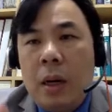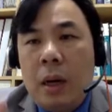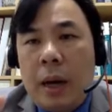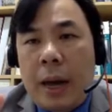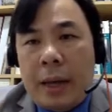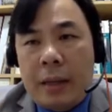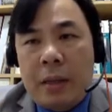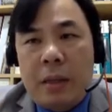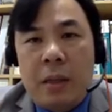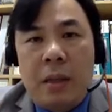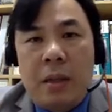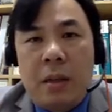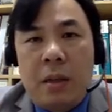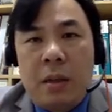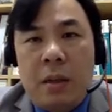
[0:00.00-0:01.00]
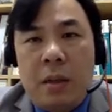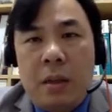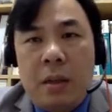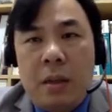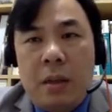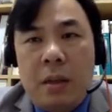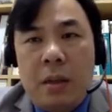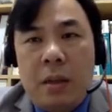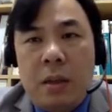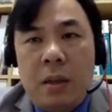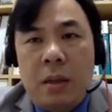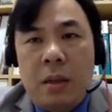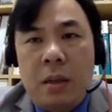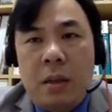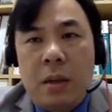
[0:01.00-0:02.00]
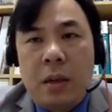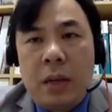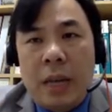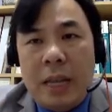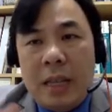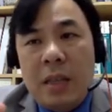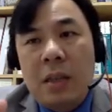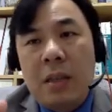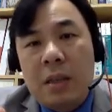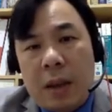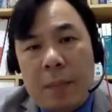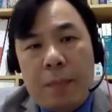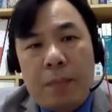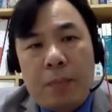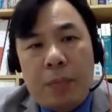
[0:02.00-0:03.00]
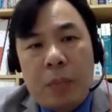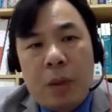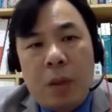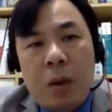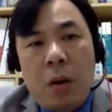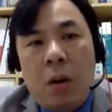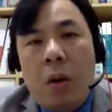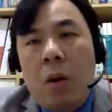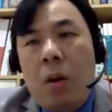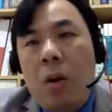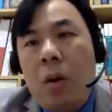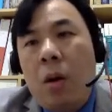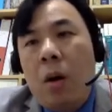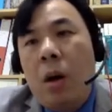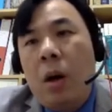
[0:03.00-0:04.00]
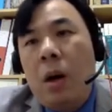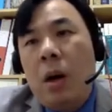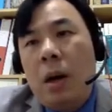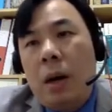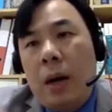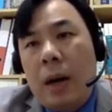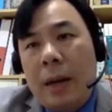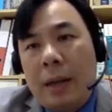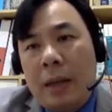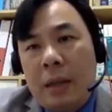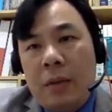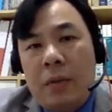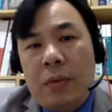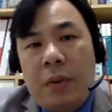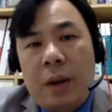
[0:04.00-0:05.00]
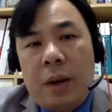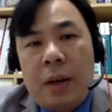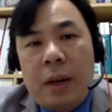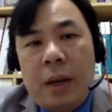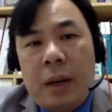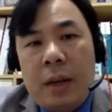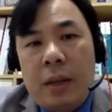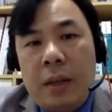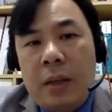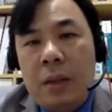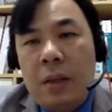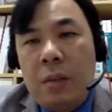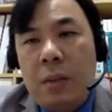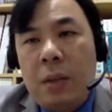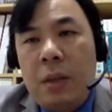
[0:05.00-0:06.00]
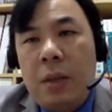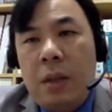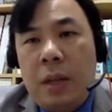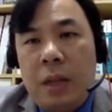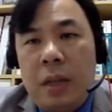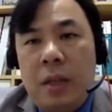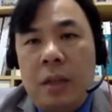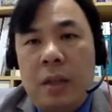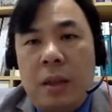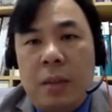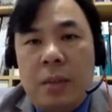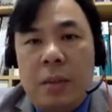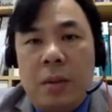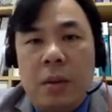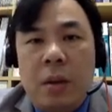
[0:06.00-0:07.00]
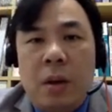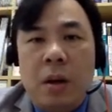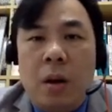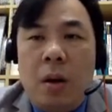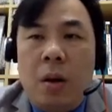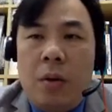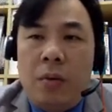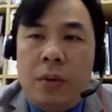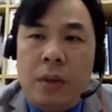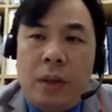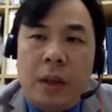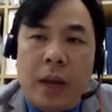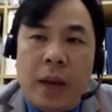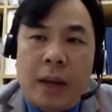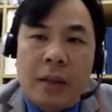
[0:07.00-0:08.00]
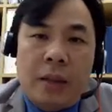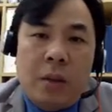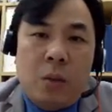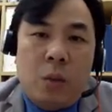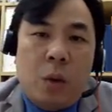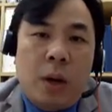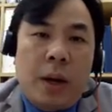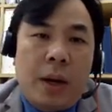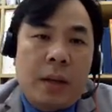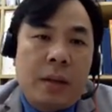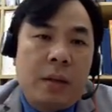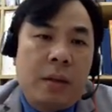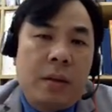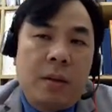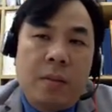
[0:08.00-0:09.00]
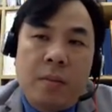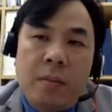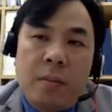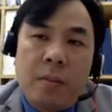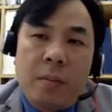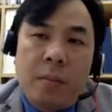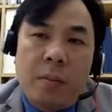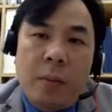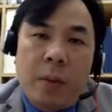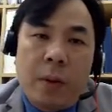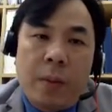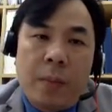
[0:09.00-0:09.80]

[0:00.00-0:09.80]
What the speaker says: axis intercept, or identify and determine the intercepts of the x and y axis. Right.